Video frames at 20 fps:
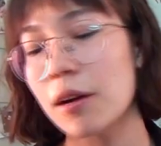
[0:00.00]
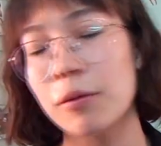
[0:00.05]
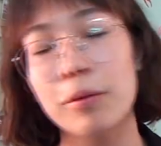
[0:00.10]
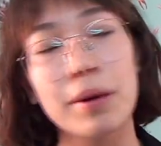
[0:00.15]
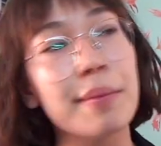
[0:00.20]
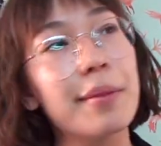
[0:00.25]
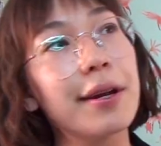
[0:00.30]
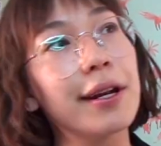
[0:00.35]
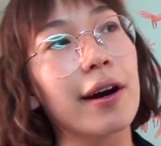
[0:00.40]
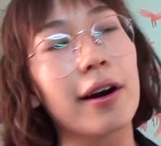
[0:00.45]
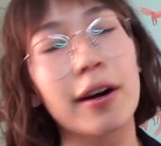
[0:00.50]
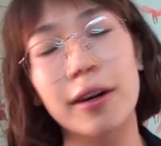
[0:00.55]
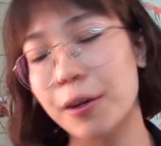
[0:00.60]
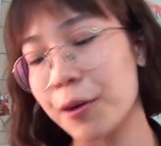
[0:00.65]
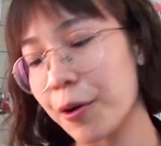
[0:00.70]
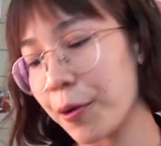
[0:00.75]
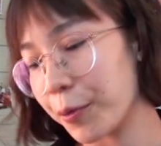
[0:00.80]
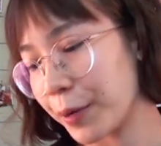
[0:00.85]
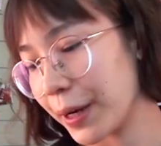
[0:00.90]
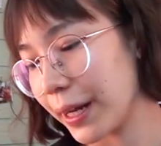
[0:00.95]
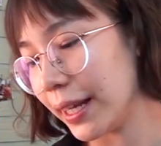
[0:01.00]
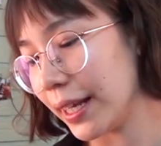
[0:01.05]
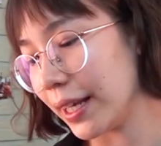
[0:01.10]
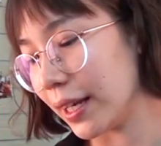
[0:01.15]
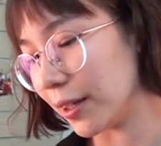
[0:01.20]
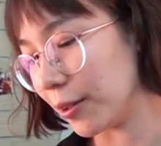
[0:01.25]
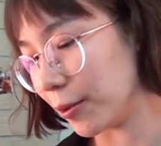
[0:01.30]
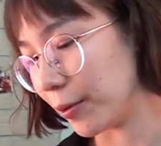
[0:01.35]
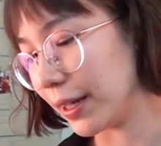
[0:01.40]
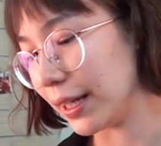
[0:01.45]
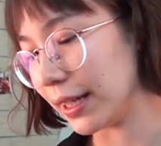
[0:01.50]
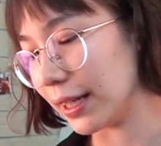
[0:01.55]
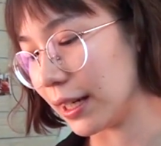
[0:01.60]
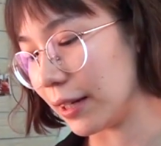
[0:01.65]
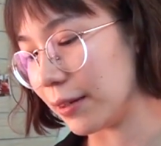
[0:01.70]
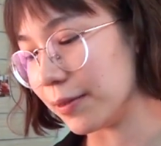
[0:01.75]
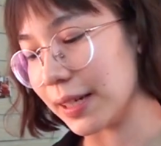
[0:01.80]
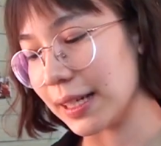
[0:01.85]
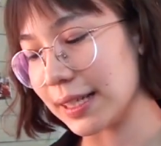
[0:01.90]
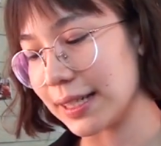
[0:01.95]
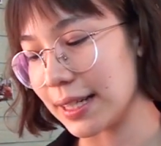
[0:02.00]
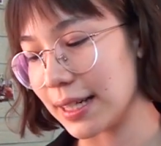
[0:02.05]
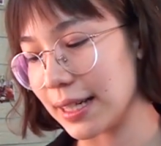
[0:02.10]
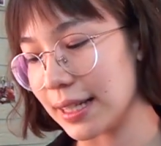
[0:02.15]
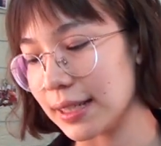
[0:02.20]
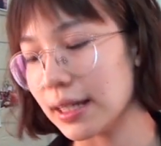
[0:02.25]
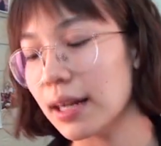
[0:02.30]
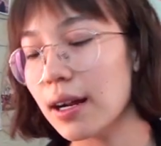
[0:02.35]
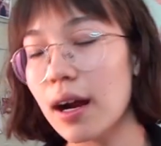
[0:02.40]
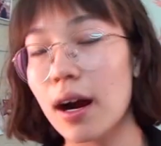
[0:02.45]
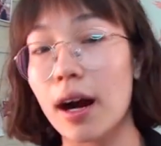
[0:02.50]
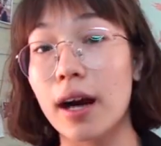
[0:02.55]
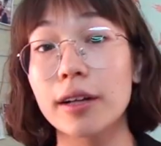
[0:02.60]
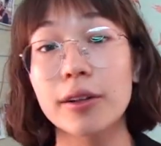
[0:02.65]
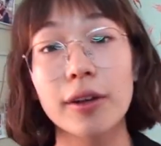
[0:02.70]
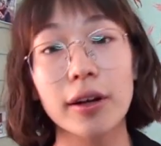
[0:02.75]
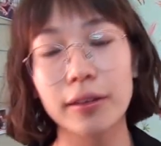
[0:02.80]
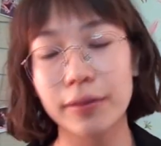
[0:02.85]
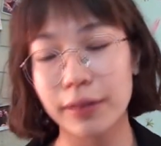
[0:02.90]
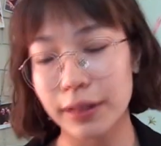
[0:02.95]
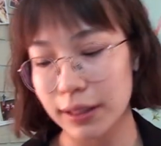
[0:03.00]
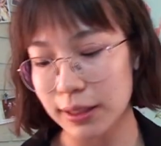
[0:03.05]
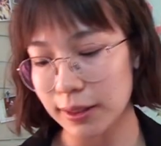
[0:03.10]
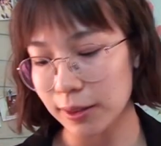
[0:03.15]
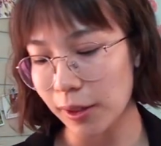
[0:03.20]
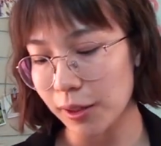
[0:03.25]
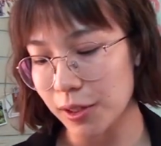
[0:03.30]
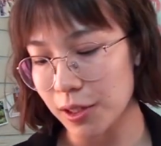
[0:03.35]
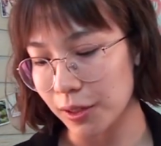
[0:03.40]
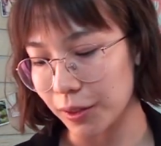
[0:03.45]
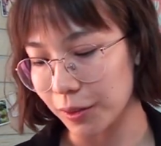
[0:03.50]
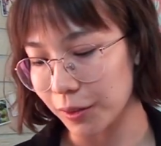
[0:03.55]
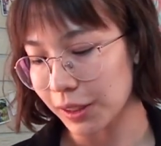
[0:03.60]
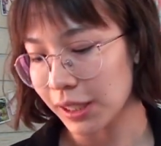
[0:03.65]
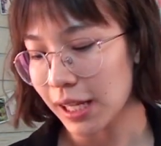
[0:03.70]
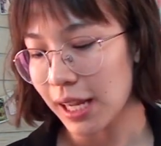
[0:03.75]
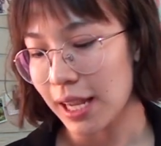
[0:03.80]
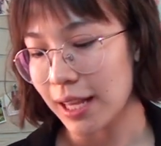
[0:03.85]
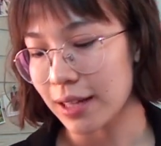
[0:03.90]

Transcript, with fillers: women are already annoying enough as it is are not very logical.